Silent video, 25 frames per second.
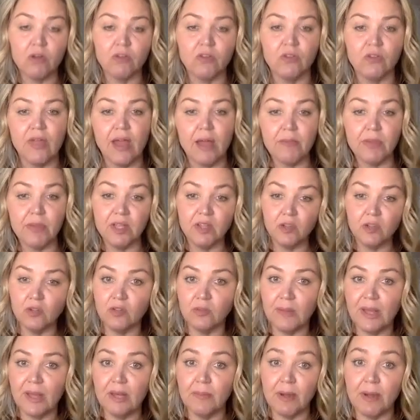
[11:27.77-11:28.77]
So that means you
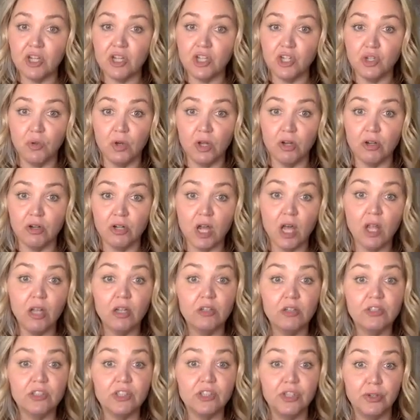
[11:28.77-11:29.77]
spend about
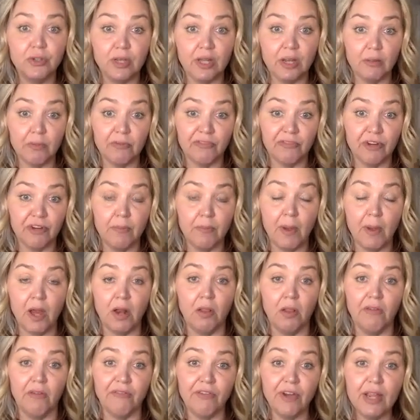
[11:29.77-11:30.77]
$200 and you get a free
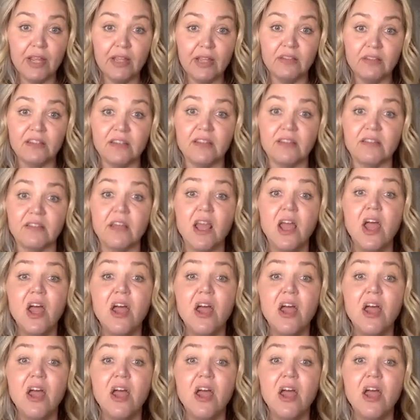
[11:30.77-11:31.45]
bottle of frankincense.